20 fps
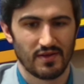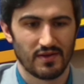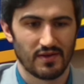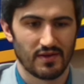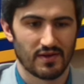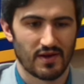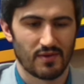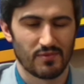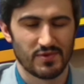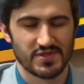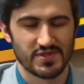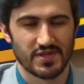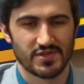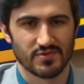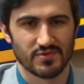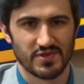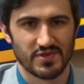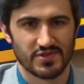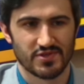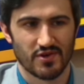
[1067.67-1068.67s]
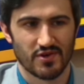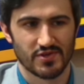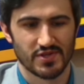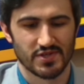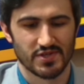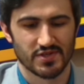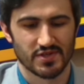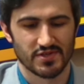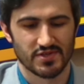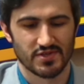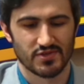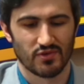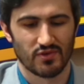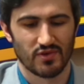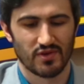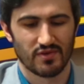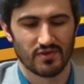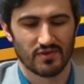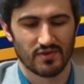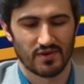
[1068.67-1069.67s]
I wouldn't say it's a resurgence because
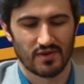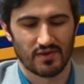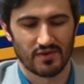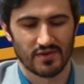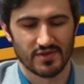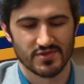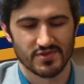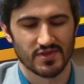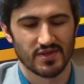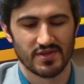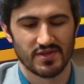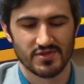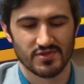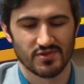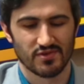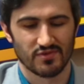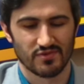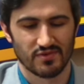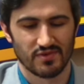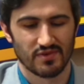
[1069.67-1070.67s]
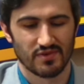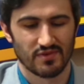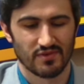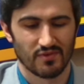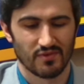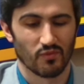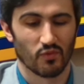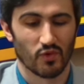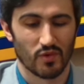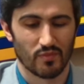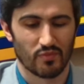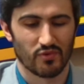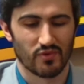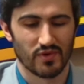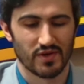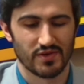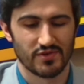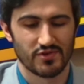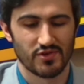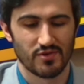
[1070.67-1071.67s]
it is
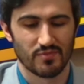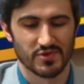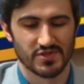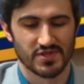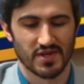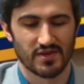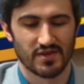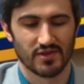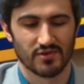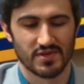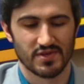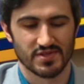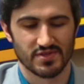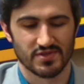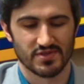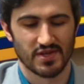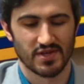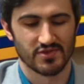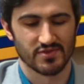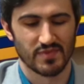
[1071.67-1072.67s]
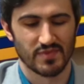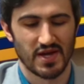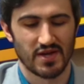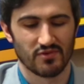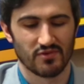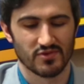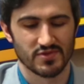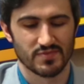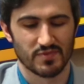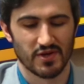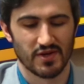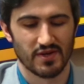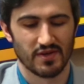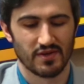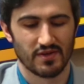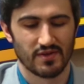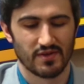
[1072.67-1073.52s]
1.2% increase in sales of manuals, but